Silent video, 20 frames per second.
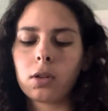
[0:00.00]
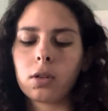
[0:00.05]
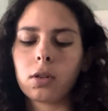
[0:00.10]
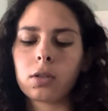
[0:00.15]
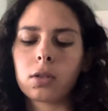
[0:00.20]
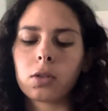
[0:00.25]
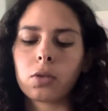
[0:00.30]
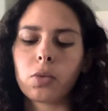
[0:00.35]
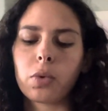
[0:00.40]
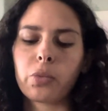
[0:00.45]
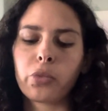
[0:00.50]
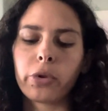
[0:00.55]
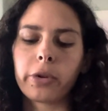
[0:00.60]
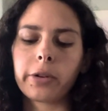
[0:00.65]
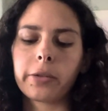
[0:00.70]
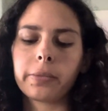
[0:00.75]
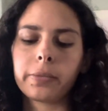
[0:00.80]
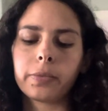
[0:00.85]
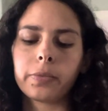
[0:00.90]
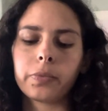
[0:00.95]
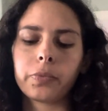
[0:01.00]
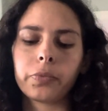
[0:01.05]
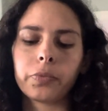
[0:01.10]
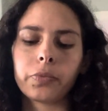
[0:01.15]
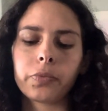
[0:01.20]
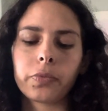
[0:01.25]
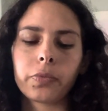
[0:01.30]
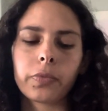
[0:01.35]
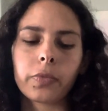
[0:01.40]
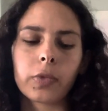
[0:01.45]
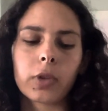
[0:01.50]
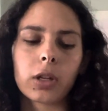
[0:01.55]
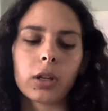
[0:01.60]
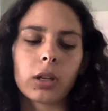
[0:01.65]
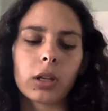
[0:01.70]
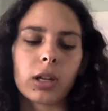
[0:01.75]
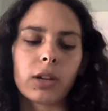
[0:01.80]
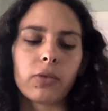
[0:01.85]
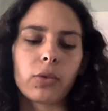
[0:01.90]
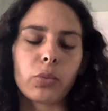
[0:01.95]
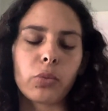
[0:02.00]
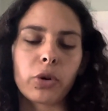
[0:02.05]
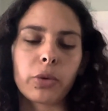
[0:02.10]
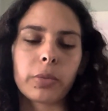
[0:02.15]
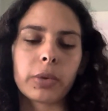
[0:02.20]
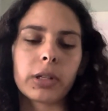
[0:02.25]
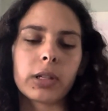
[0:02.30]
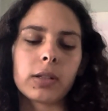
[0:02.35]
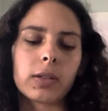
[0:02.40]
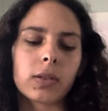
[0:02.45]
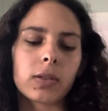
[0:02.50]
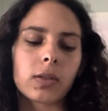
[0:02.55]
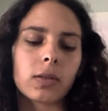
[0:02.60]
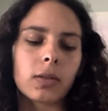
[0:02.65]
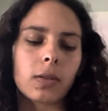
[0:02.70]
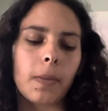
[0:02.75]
So one more? Can I have one more, please?